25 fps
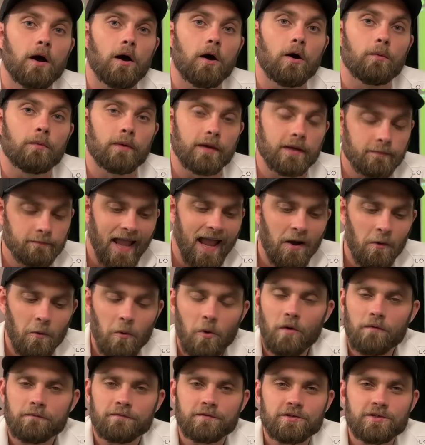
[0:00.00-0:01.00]
are we? How
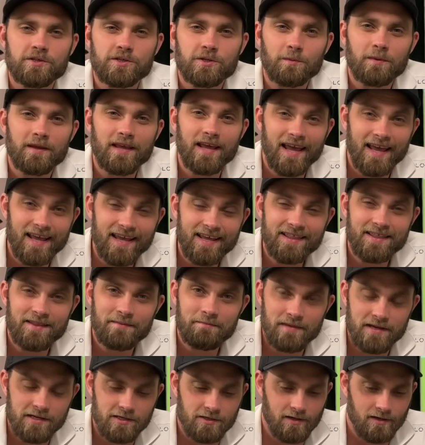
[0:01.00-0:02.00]
often do we hit
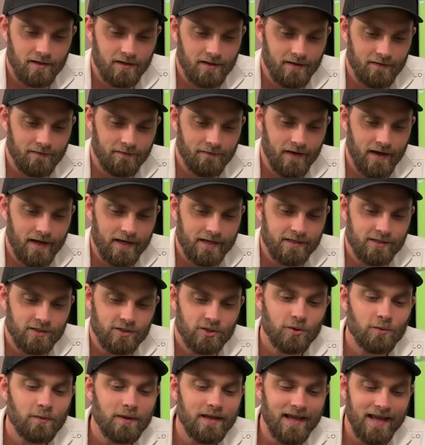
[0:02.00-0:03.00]
the middle of the face?
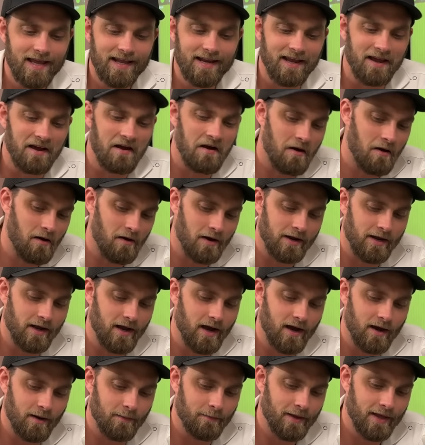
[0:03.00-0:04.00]
Do we hit it high
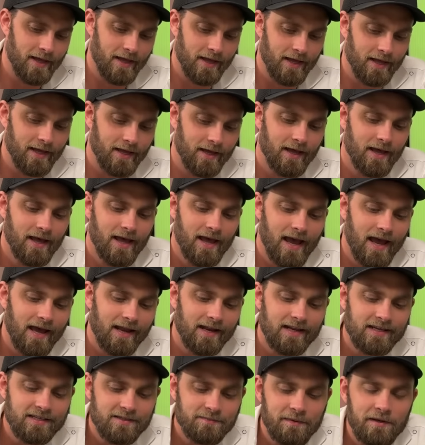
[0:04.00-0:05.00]
up here?
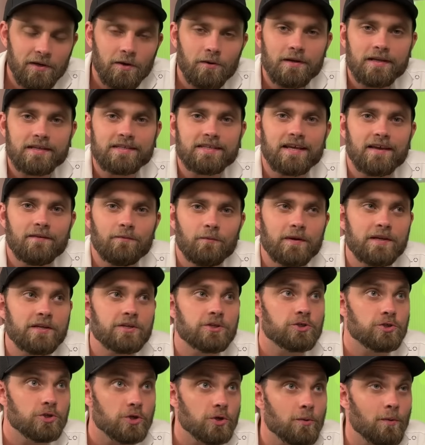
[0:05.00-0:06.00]
And let's be honest, if we
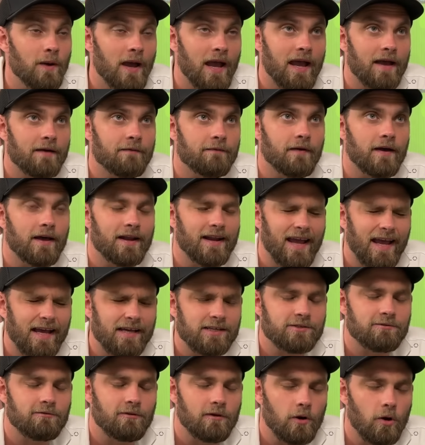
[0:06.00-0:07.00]
do have an
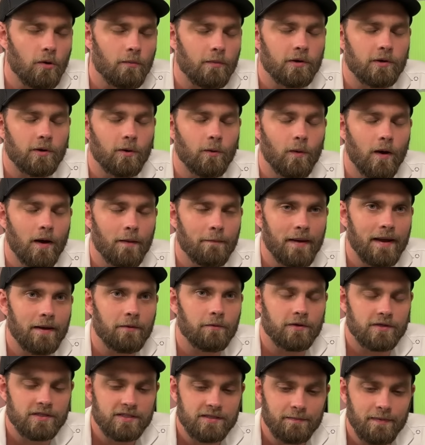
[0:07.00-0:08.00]
astronomical
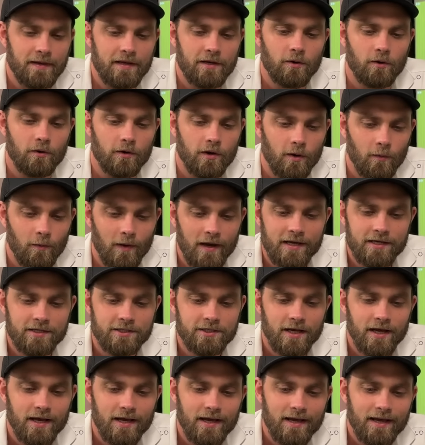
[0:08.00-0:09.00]
amount of spin on our
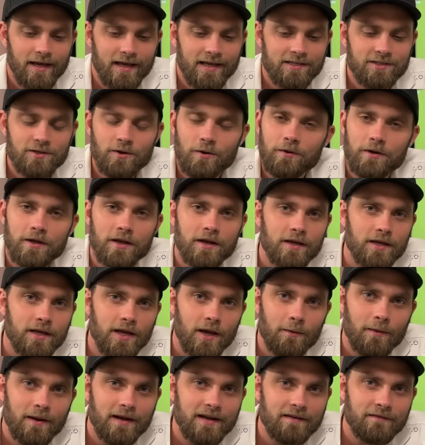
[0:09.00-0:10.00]
wedge, it's not going to
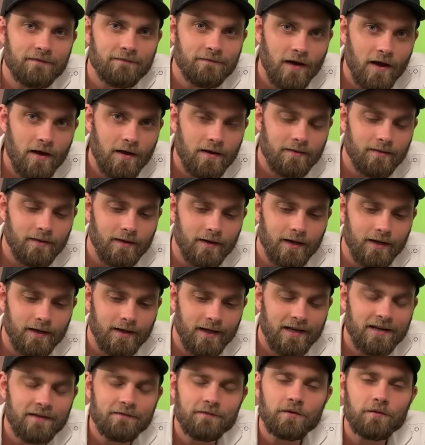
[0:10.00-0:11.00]
go any further.
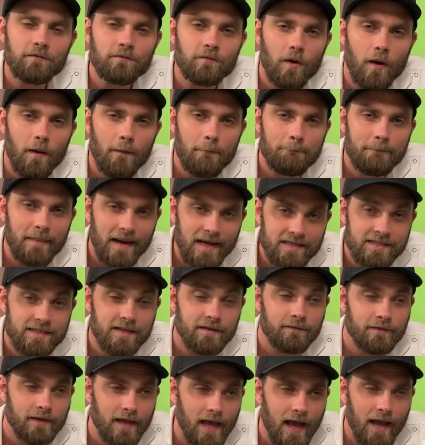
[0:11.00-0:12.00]
And if you've got a
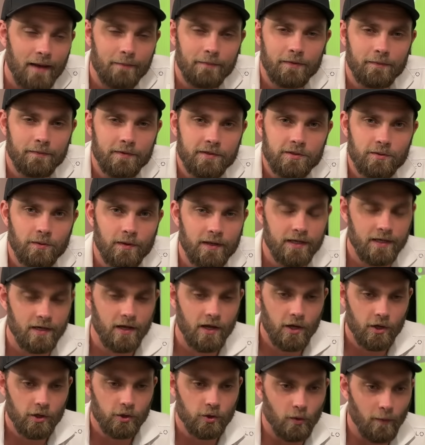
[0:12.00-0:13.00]
massive gap between
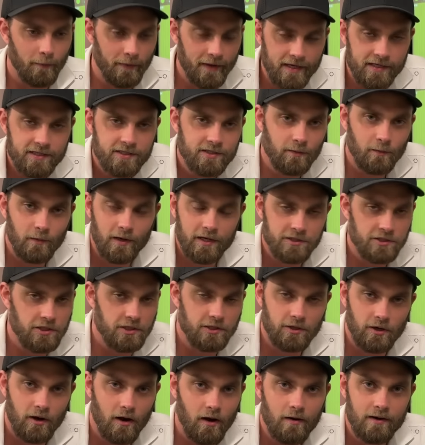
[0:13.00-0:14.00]
your pitching wedge
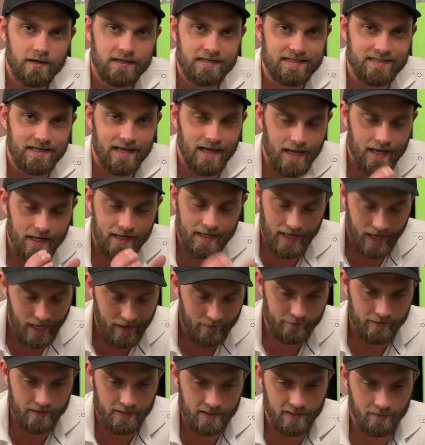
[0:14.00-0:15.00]
and your iron set,
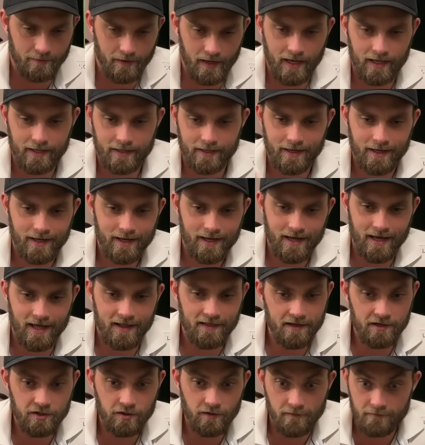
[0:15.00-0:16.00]
cavity back,
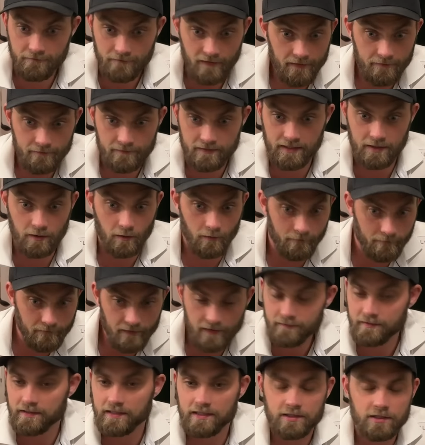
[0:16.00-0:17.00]
and then your 50 or
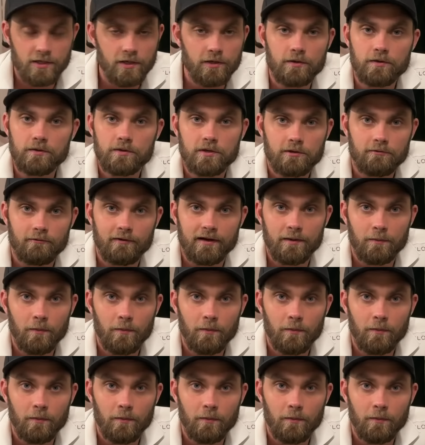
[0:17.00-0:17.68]
52 degree